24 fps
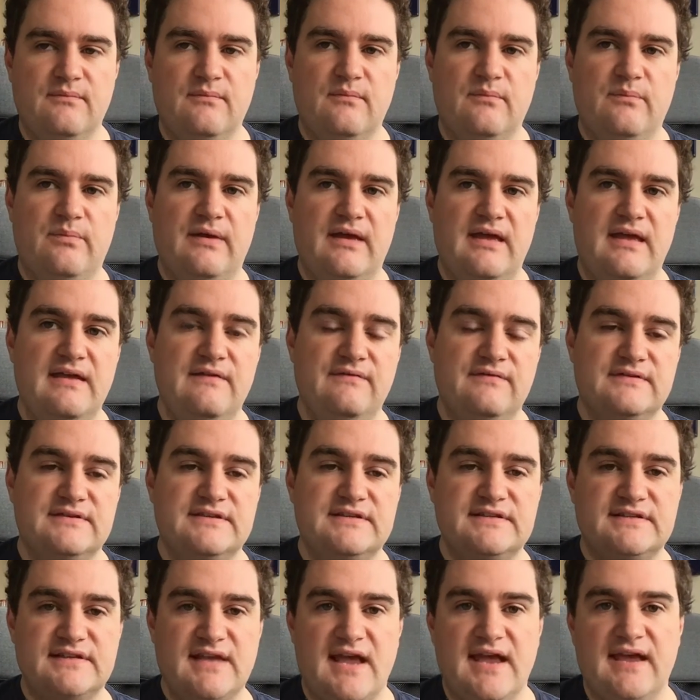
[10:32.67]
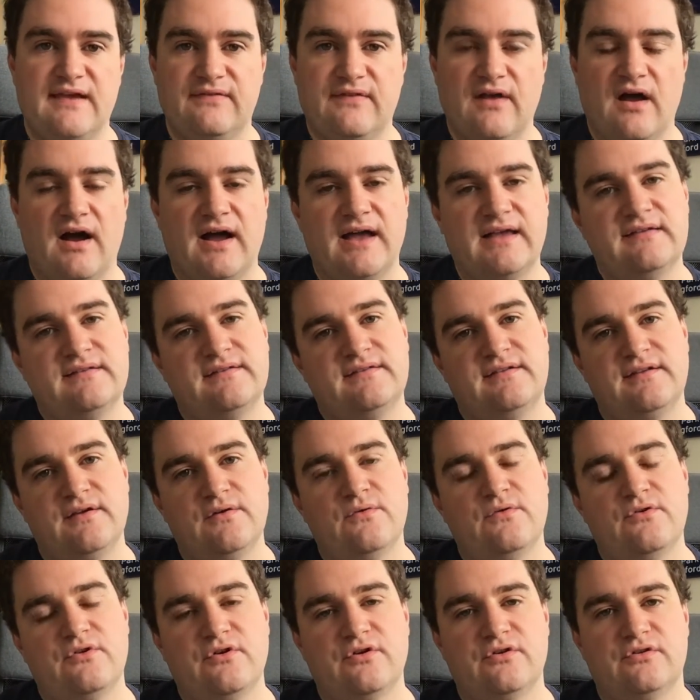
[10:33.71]
But even saying that, I
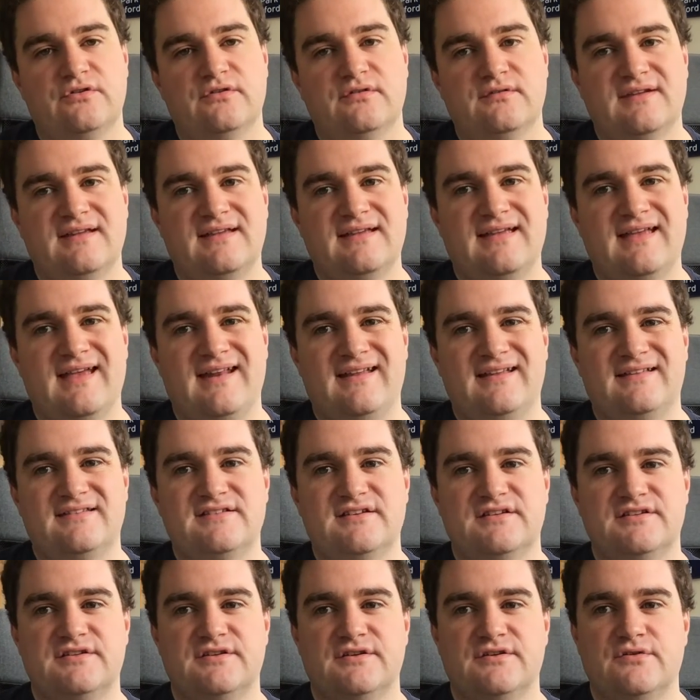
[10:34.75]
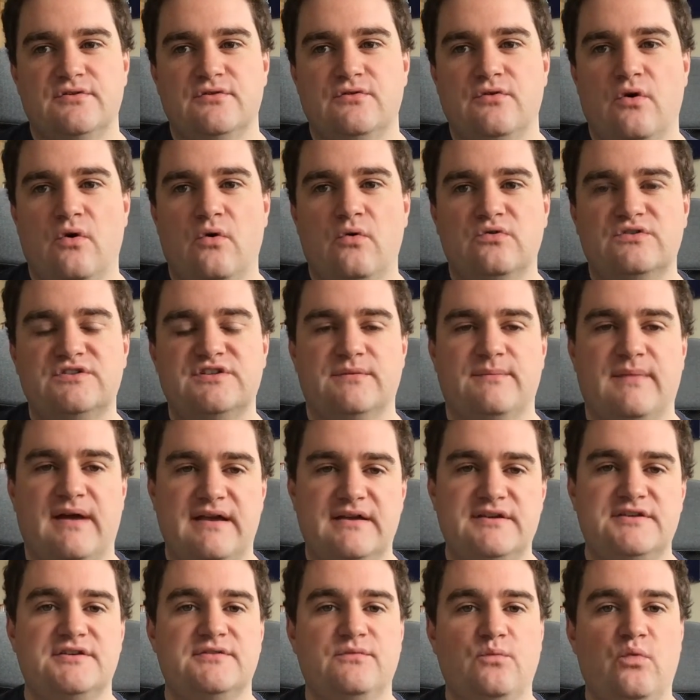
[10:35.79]
still couldn't get it to do
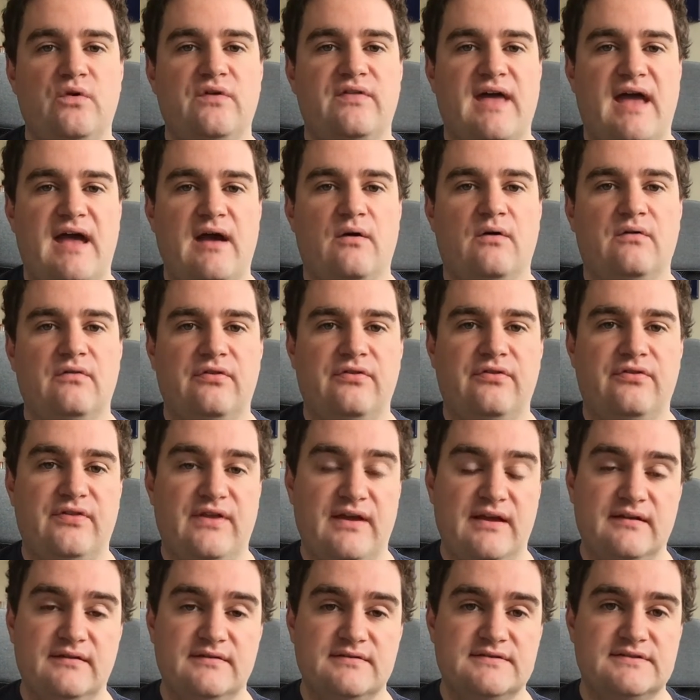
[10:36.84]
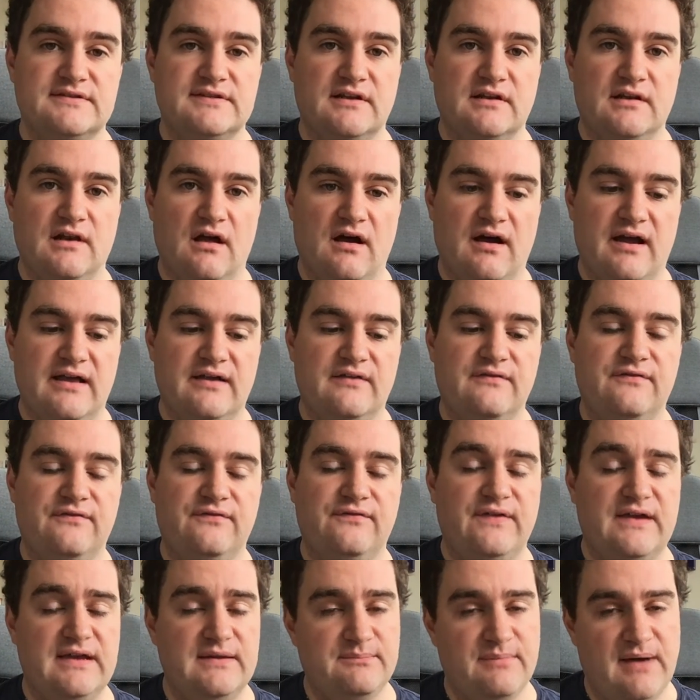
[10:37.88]
automation without things like
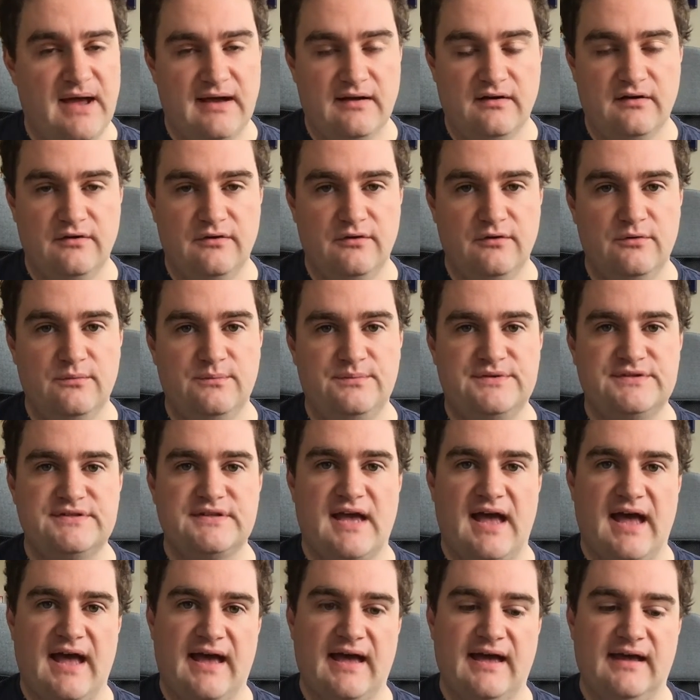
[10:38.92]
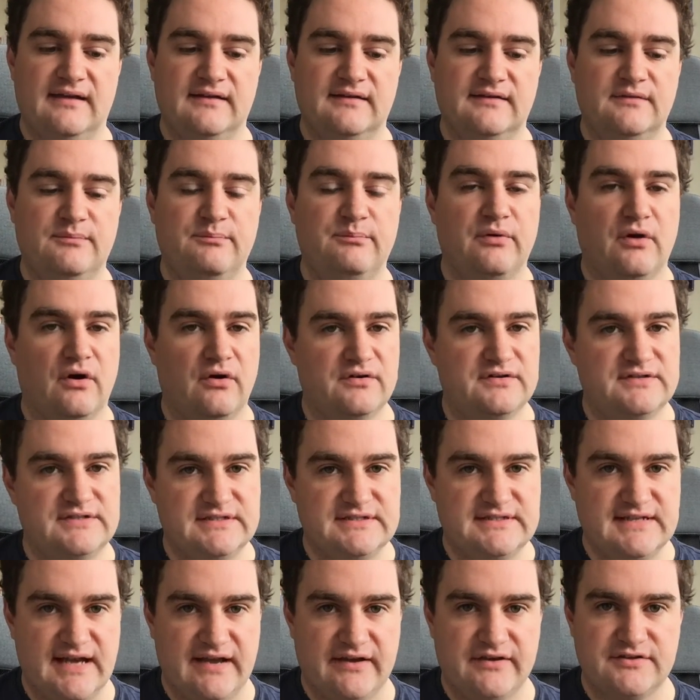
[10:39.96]
feedback loops and block
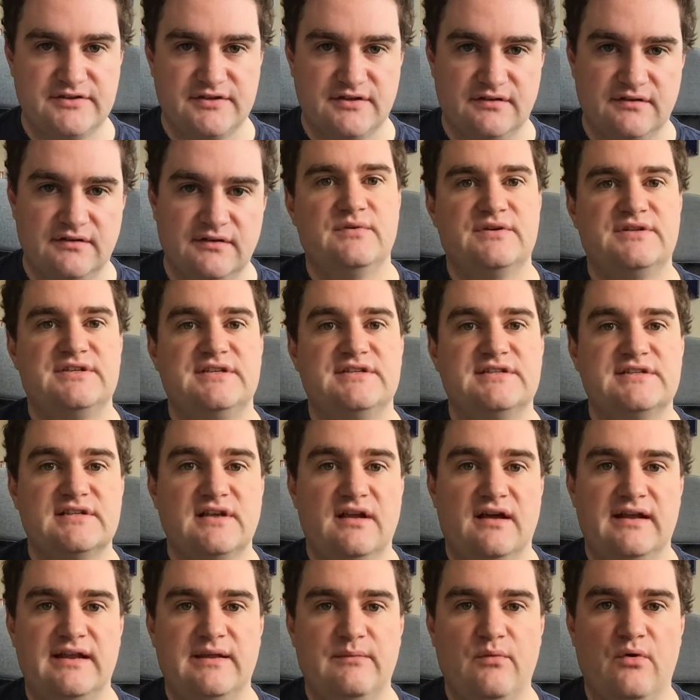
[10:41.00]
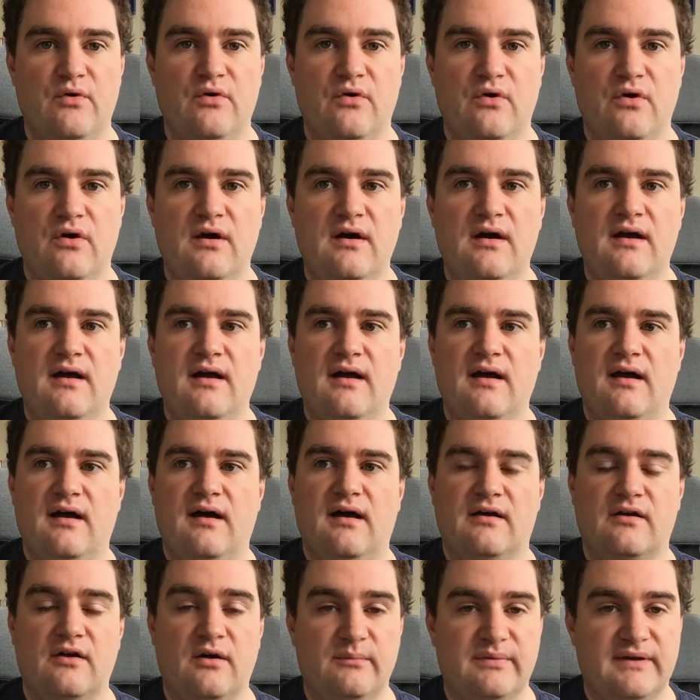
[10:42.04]
detection, which is slightly more
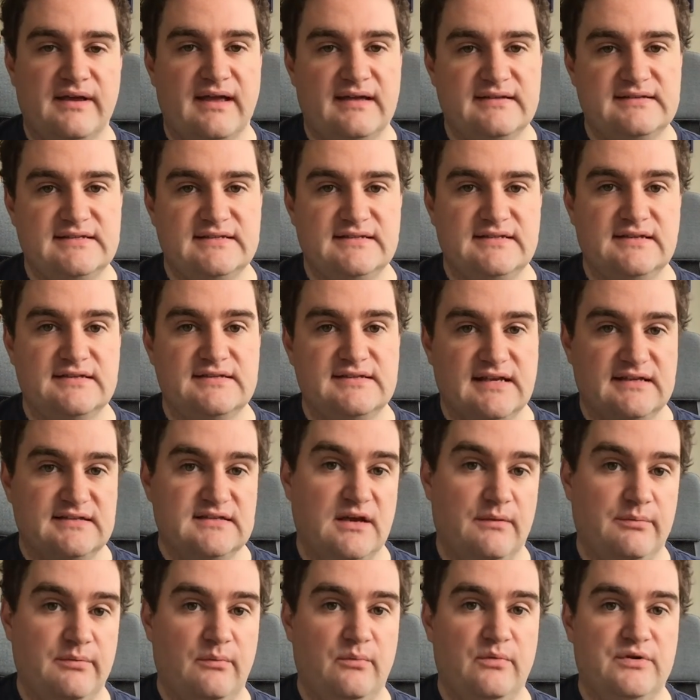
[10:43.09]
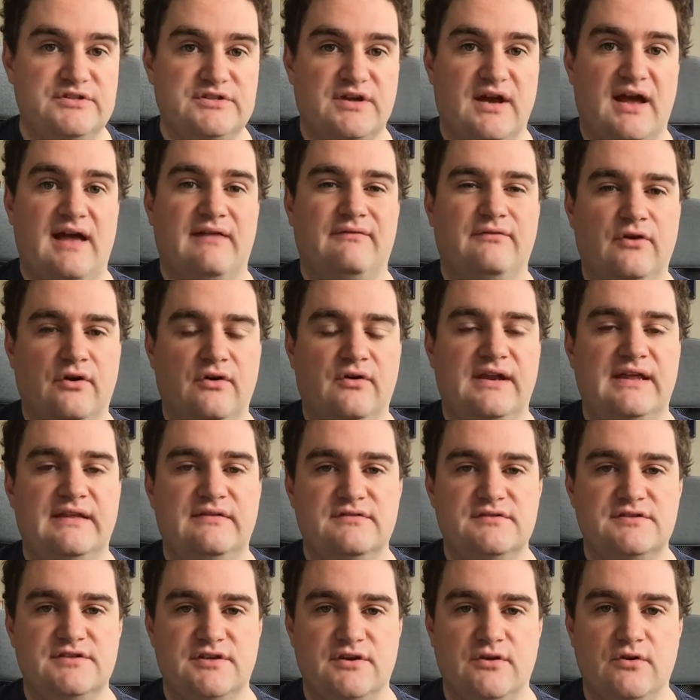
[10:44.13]
complicated to set up and which I haven't got
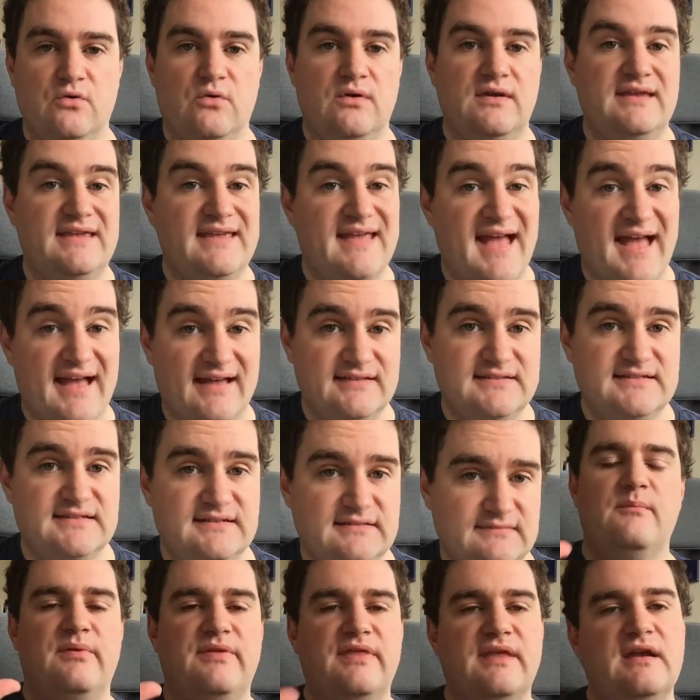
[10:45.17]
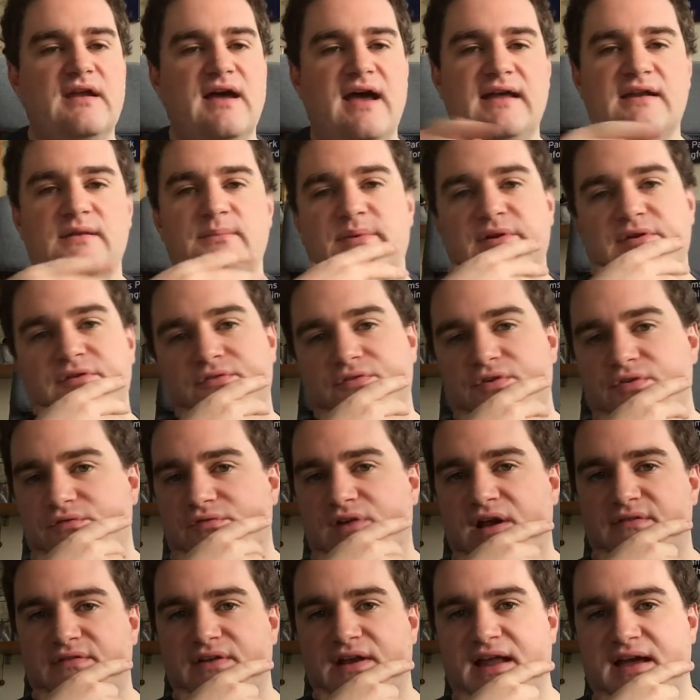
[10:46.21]
into yet. But then I had a bit of a
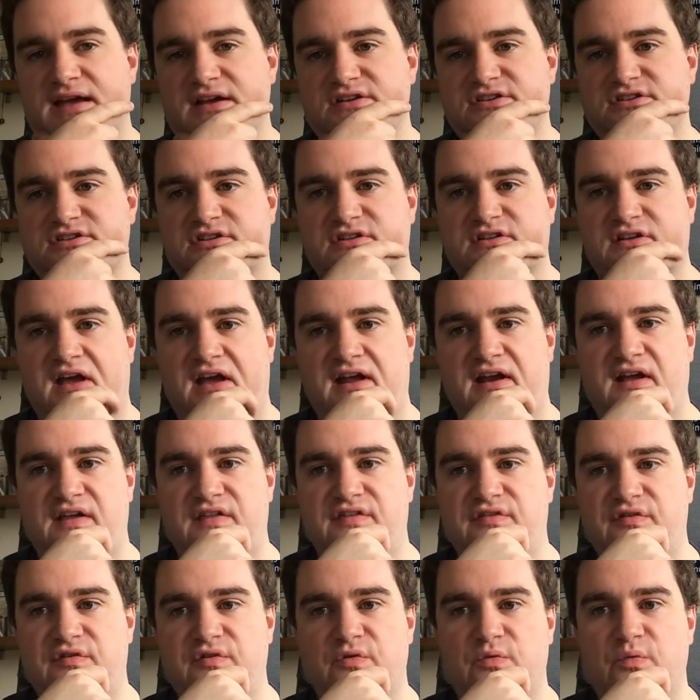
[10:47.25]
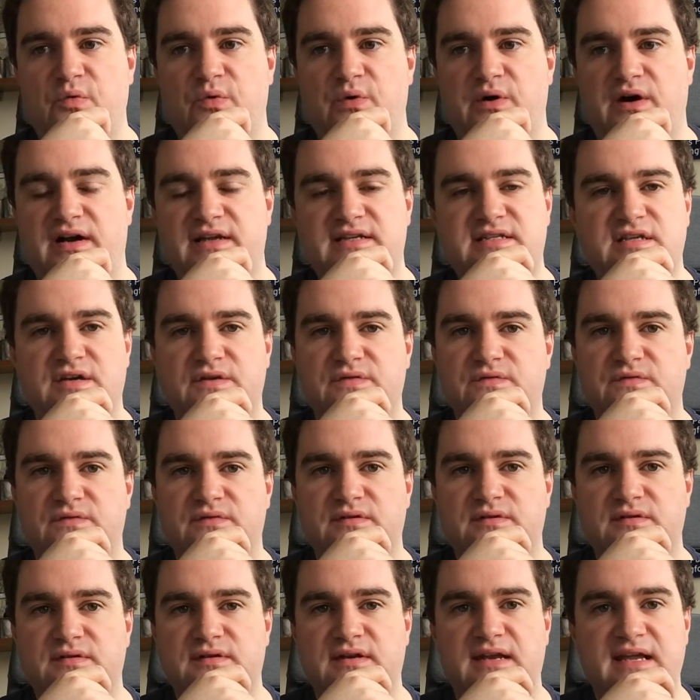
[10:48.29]
revelation and I thought, well, I
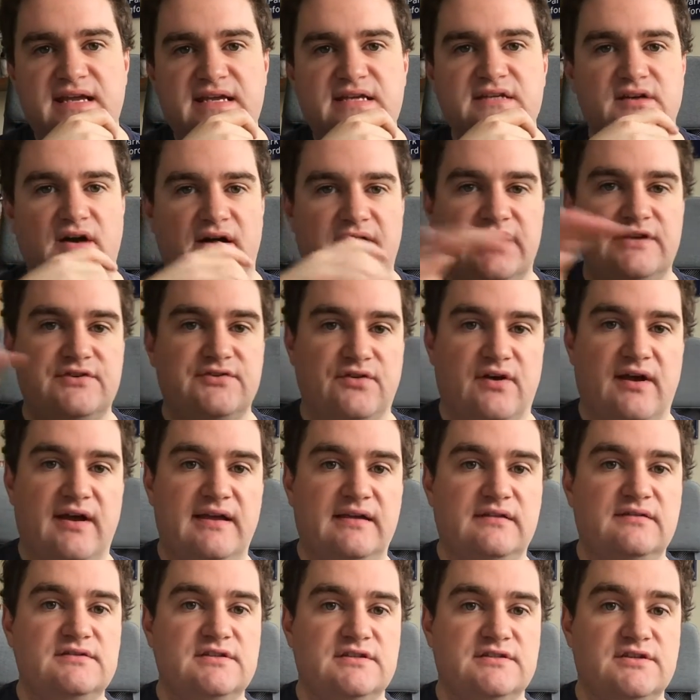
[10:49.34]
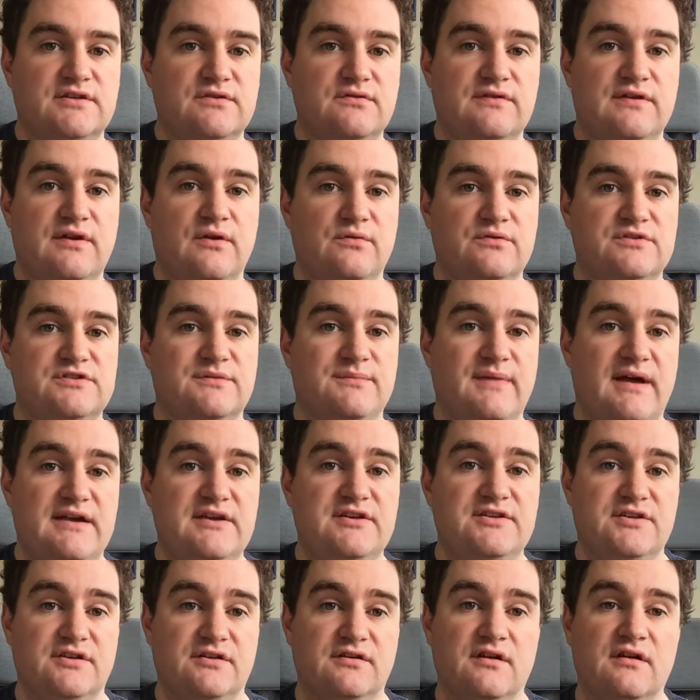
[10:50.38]
don't need iTrain to do the
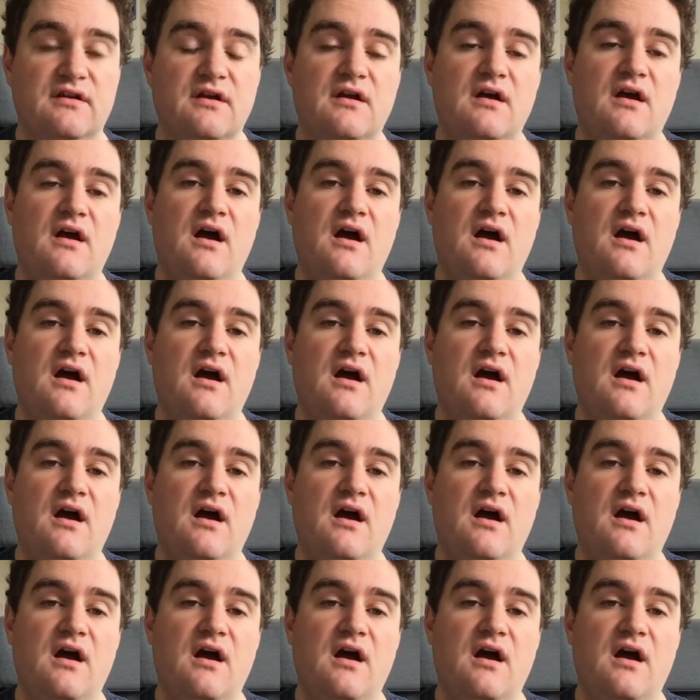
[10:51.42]
automation.